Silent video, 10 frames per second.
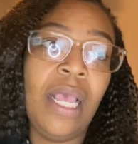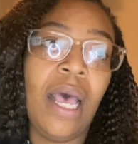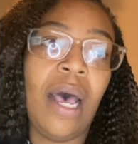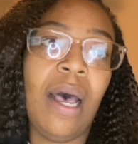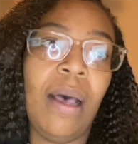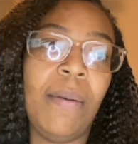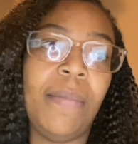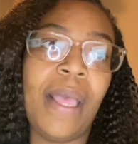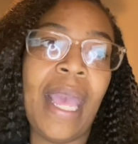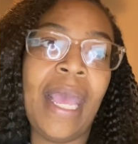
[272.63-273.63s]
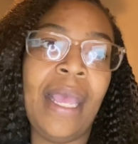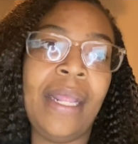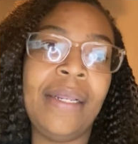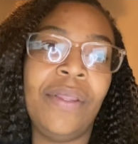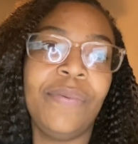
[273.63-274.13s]

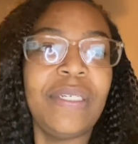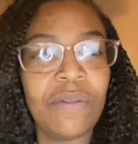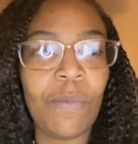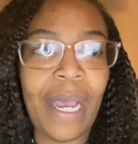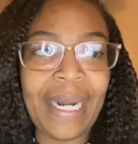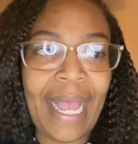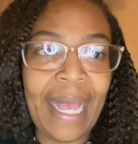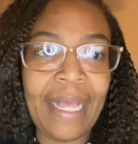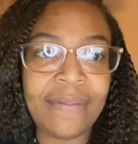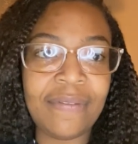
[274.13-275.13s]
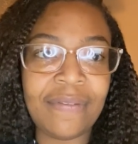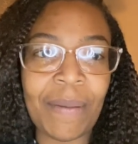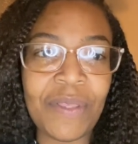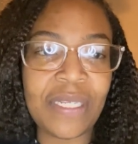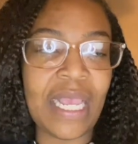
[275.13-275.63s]
And the reason why it has some
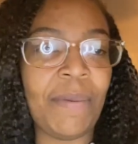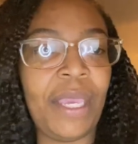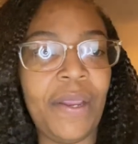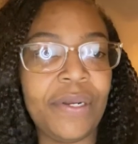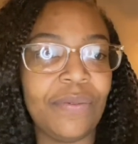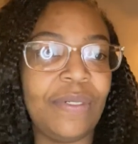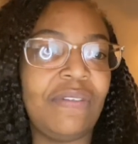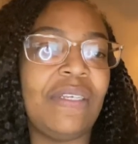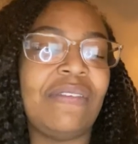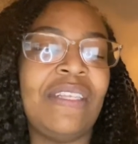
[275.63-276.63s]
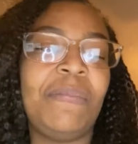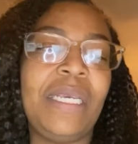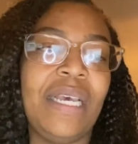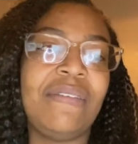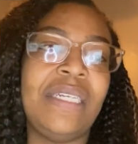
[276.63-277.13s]
of the same characteristics is
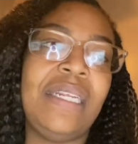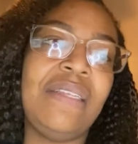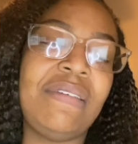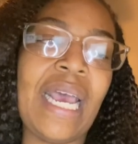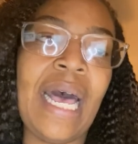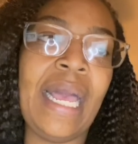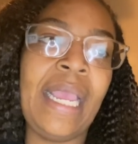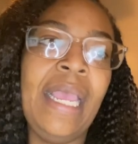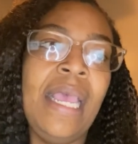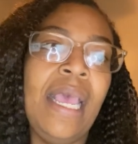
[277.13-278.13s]
because it does tie